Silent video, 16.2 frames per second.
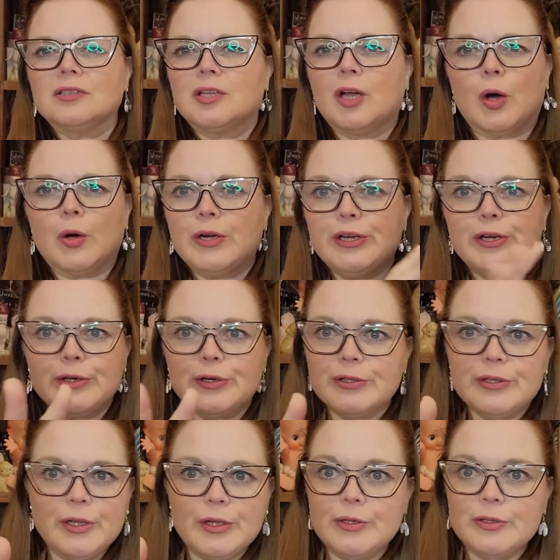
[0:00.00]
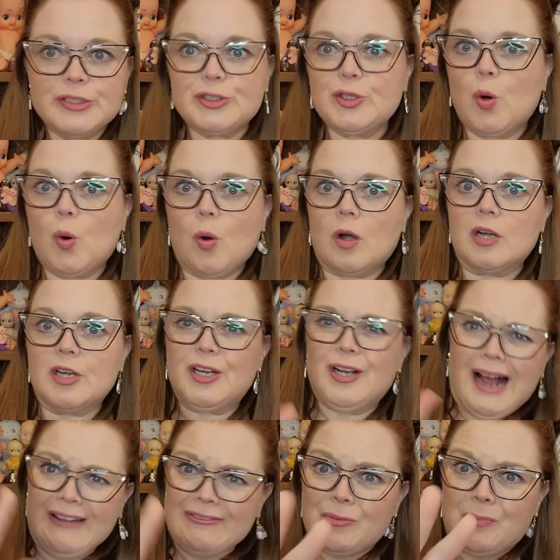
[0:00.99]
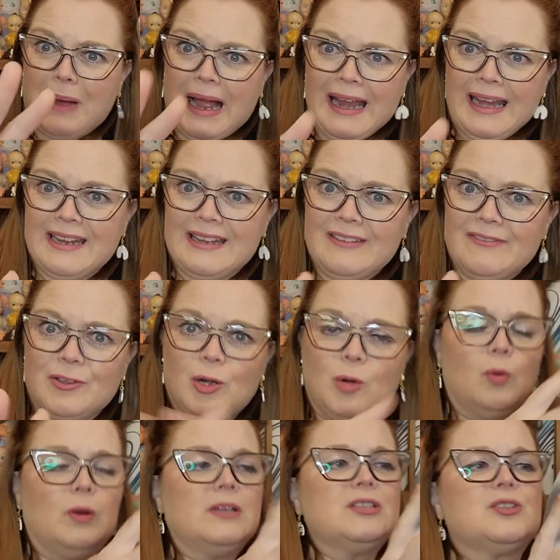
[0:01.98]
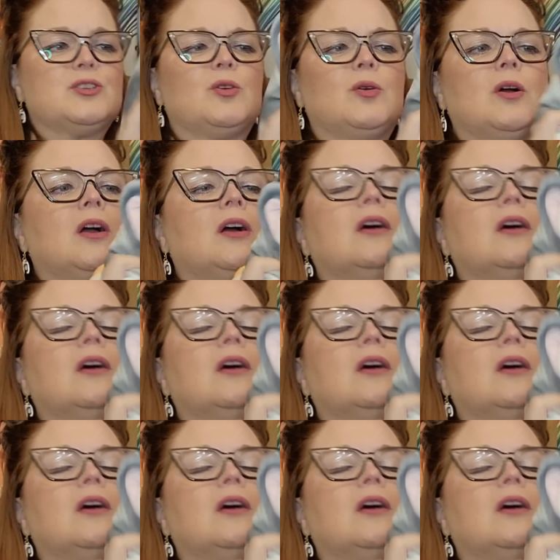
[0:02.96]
Go to your store. You don't have to buy it if you don't want to.